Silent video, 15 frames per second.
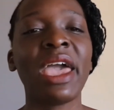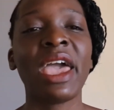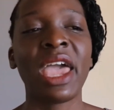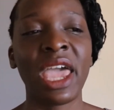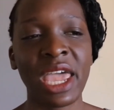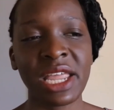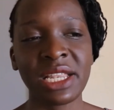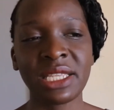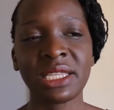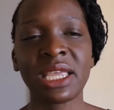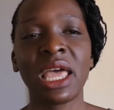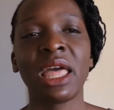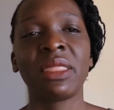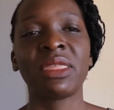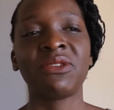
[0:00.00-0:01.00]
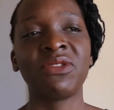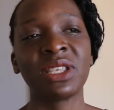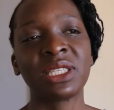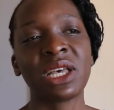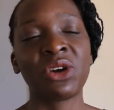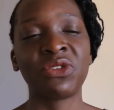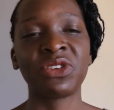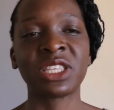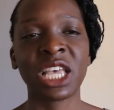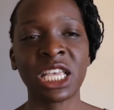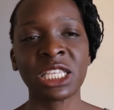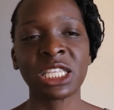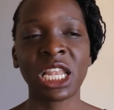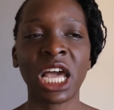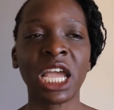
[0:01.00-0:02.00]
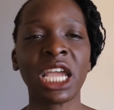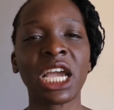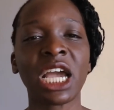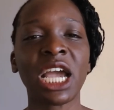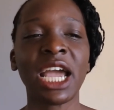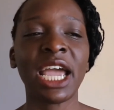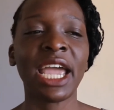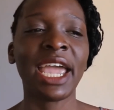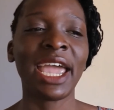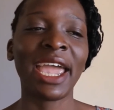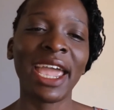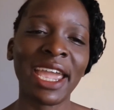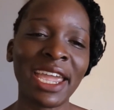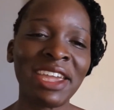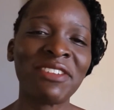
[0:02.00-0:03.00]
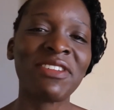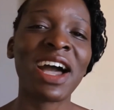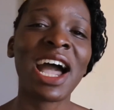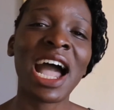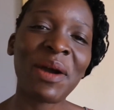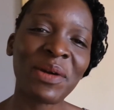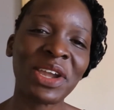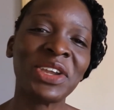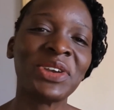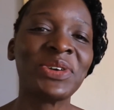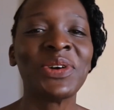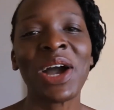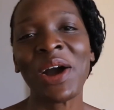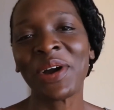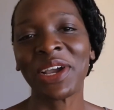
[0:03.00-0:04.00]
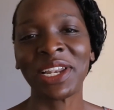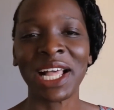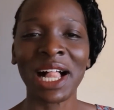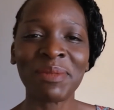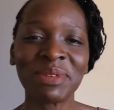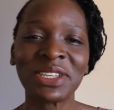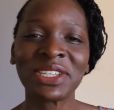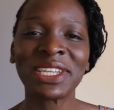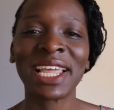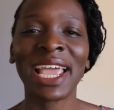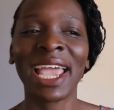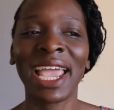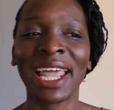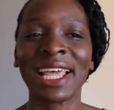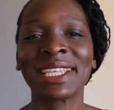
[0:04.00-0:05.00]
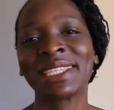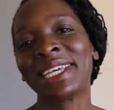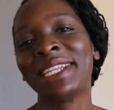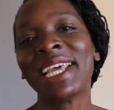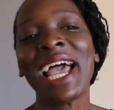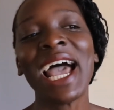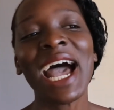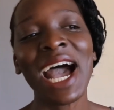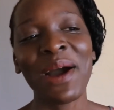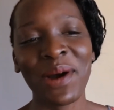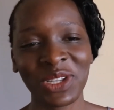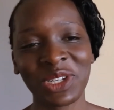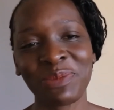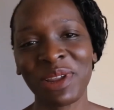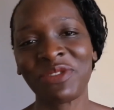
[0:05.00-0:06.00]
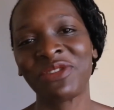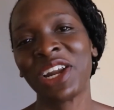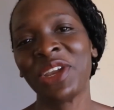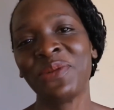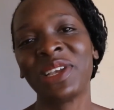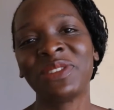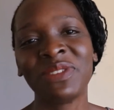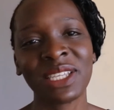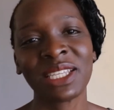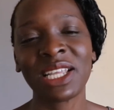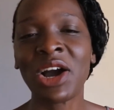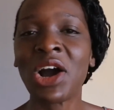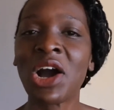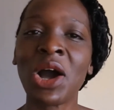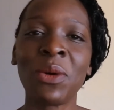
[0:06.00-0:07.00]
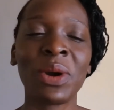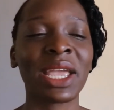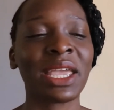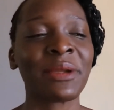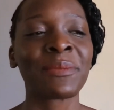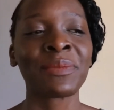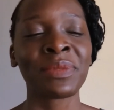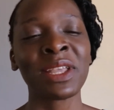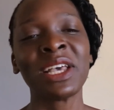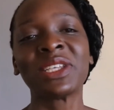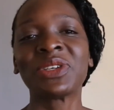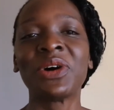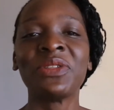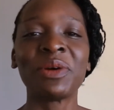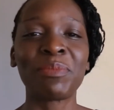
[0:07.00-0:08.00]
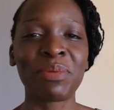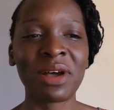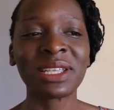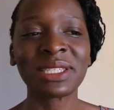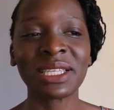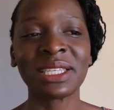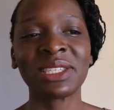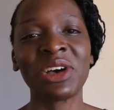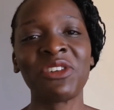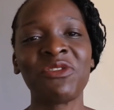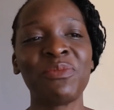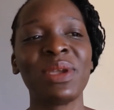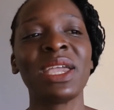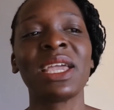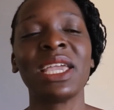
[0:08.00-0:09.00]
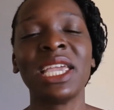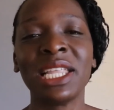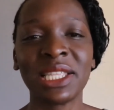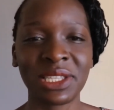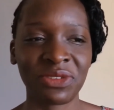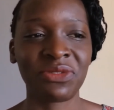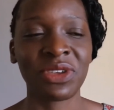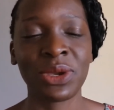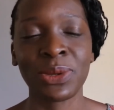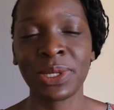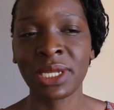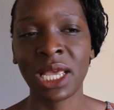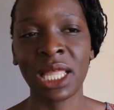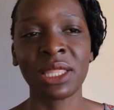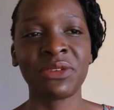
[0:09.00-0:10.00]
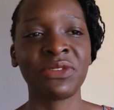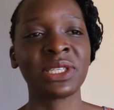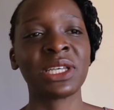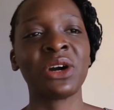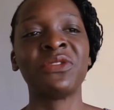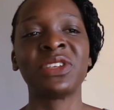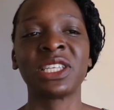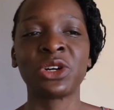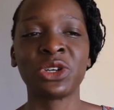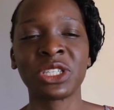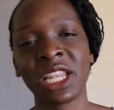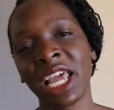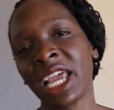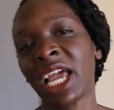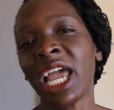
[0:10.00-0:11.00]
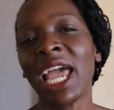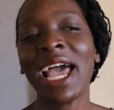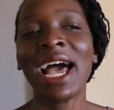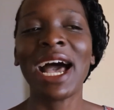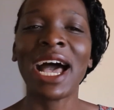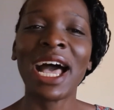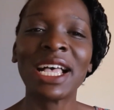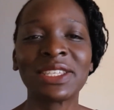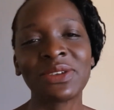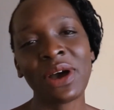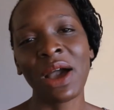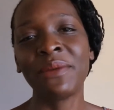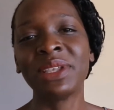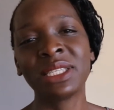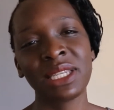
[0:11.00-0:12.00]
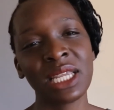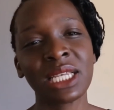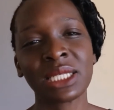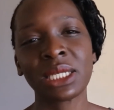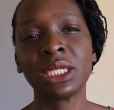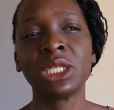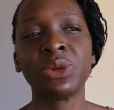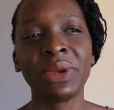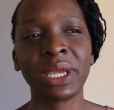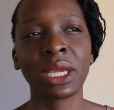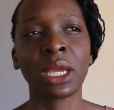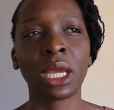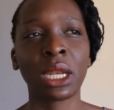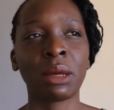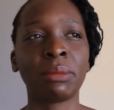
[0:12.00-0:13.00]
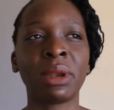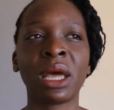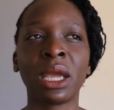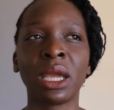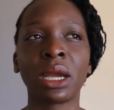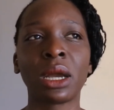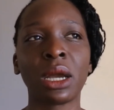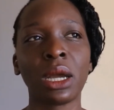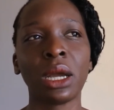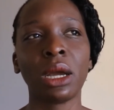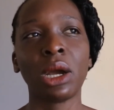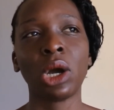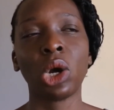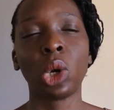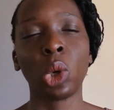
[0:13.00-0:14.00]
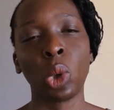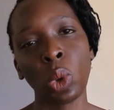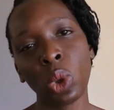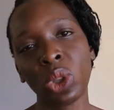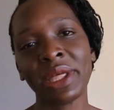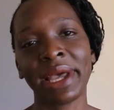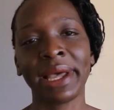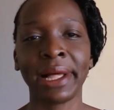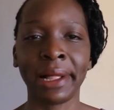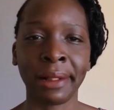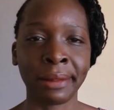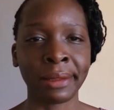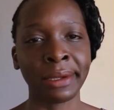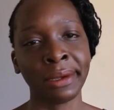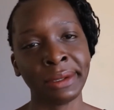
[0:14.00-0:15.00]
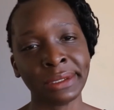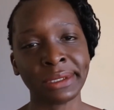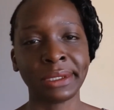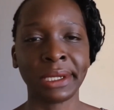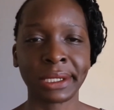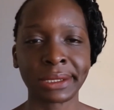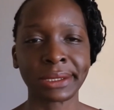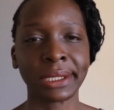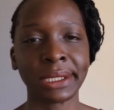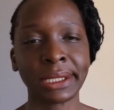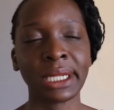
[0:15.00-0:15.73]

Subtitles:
and the visa officer is like, "Hey Eva, how are you? How can I help you today?" And I said, "I want to apply for a US visa." I said, "Oh, okay." So on the process of being interviewed, and the visa officer goes like, "So how is Nixon doing?" And I'm like, "Who the hell is Nixon?"